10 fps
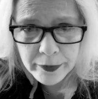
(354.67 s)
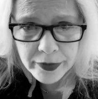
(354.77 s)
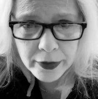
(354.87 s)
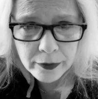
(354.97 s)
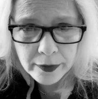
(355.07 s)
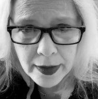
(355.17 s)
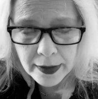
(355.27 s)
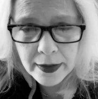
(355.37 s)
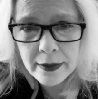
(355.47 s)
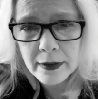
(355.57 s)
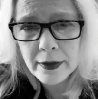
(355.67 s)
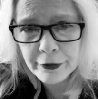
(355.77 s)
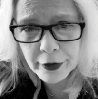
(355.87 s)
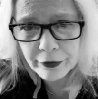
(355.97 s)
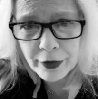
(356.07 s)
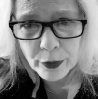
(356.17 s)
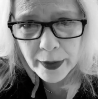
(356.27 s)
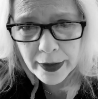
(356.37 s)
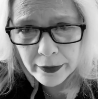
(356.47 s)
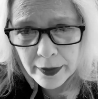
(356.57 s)
So I'm going to deliver a few
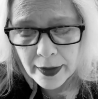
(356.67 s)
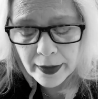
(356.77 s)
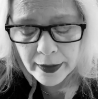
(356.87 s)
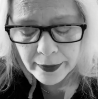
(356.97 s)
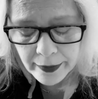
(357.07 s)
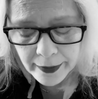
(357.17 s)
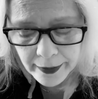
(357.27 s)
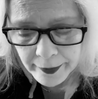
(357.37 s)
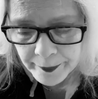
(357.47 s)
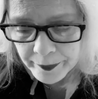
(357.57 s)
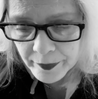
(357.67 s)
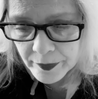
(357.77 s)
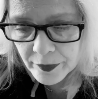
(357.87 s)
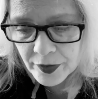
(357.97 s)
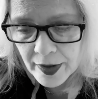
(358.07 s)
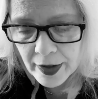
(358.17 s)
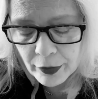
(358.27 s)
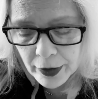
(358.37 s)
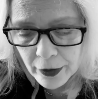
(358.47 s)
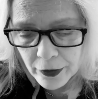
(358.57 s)
out and see how
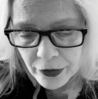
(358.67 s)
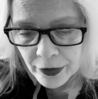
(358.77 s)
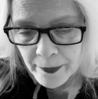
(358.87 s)
it goes.